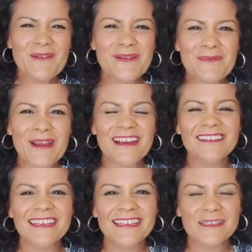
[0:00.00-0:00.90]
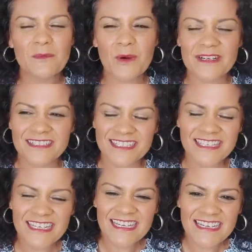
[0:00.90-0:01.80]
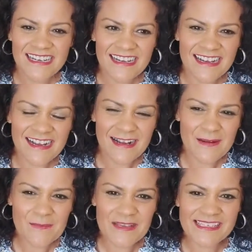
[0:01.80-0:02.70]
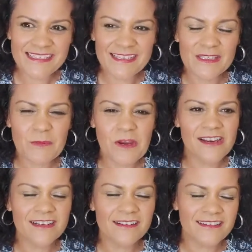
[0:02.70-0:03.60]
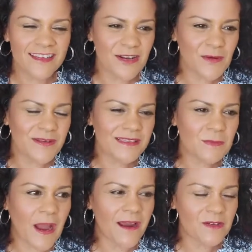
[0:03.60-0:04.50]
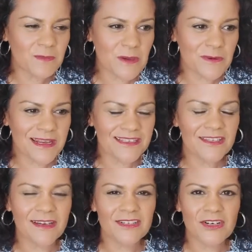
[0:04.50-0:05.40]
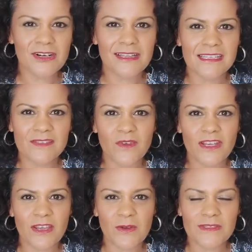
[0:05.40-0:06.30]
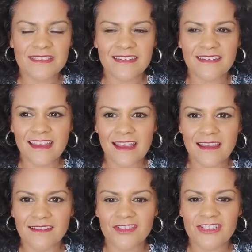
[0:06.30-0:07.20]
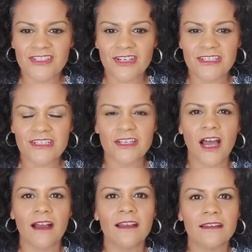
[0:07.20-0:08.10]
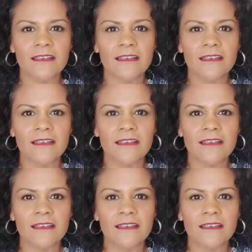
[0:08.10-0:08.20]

But apparently it's important because spirit inspires me when I turn on these videos and just start to talk,